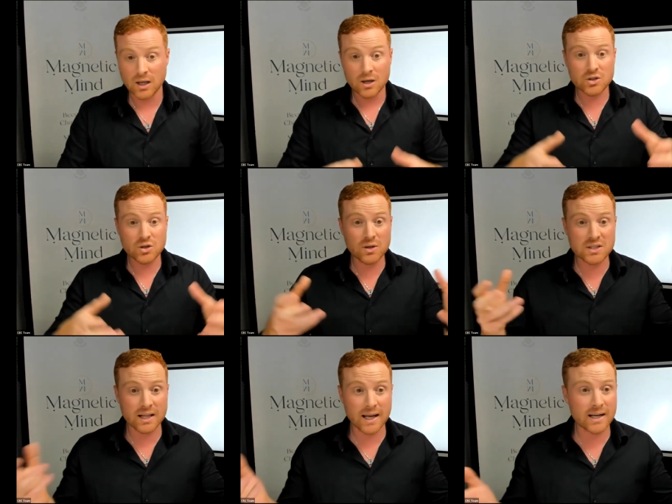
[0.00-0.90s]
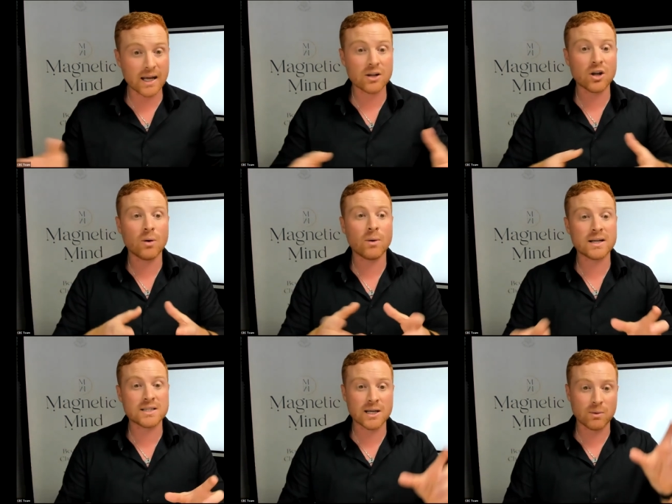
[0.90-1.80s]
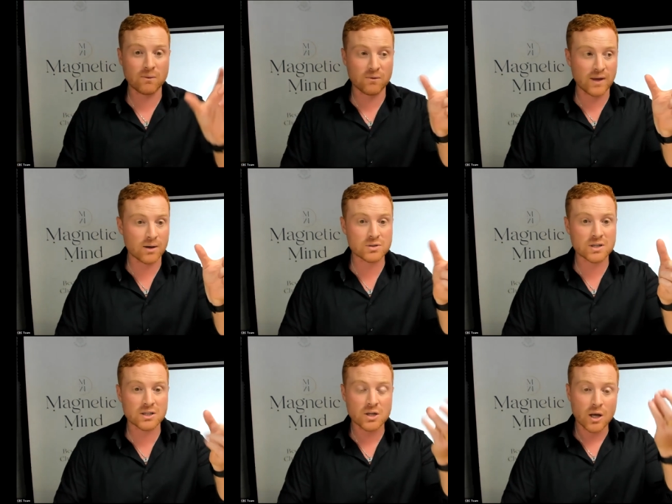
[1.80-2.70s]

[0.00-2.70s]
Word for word: So this lady had no idea. We found it.